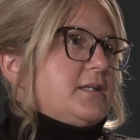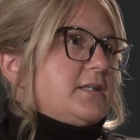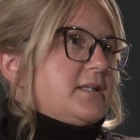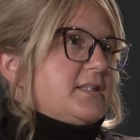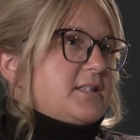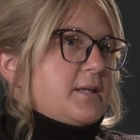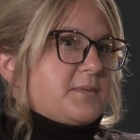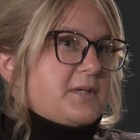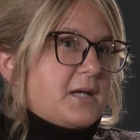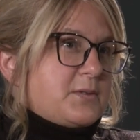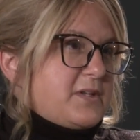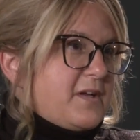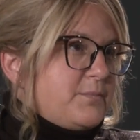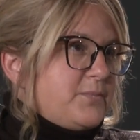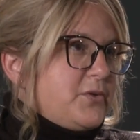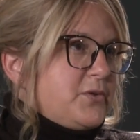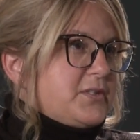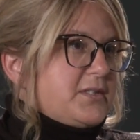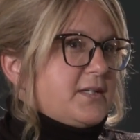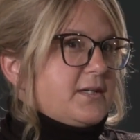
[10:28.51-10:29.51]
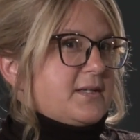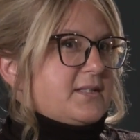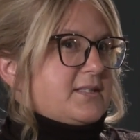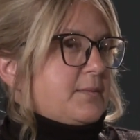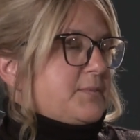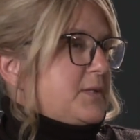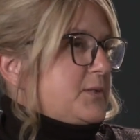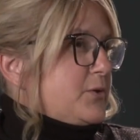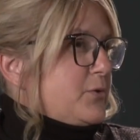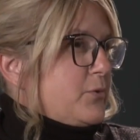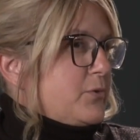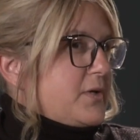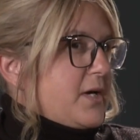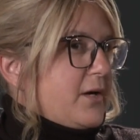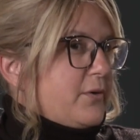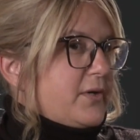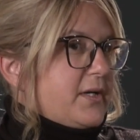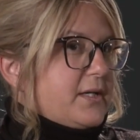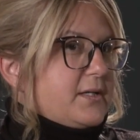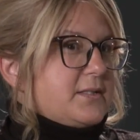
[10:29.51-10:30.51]
Sometimes you have music, sometimes you go on
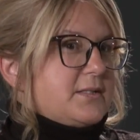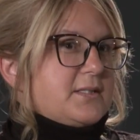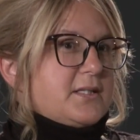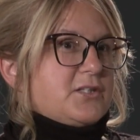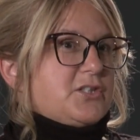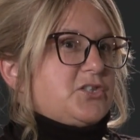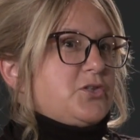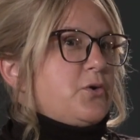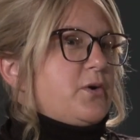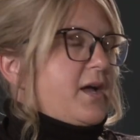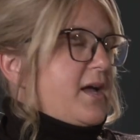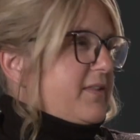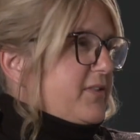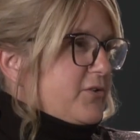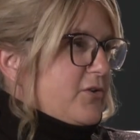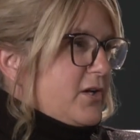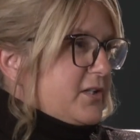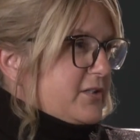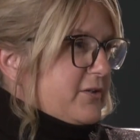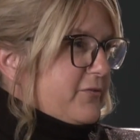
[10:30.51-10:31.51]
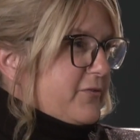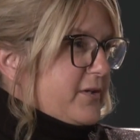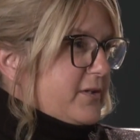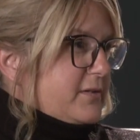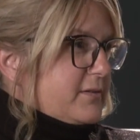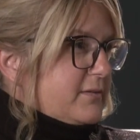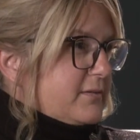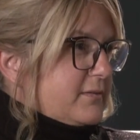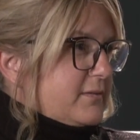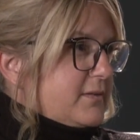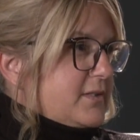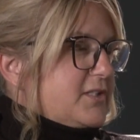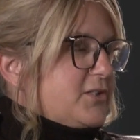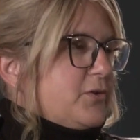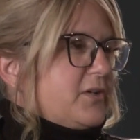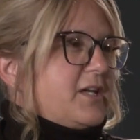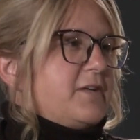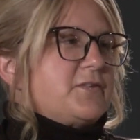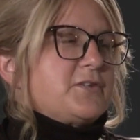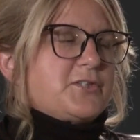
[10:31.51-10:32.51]
outings, so they're all different.
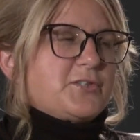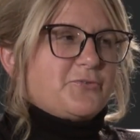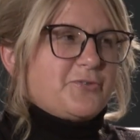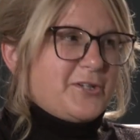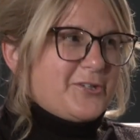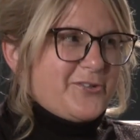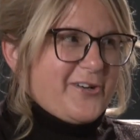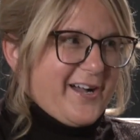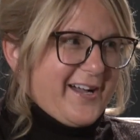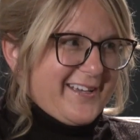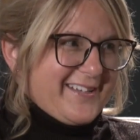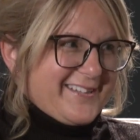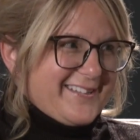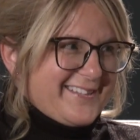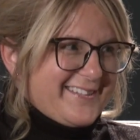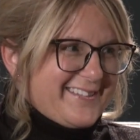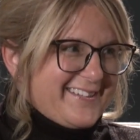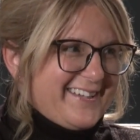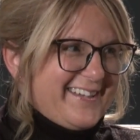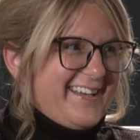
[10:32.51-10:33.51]
So give us 3 tries,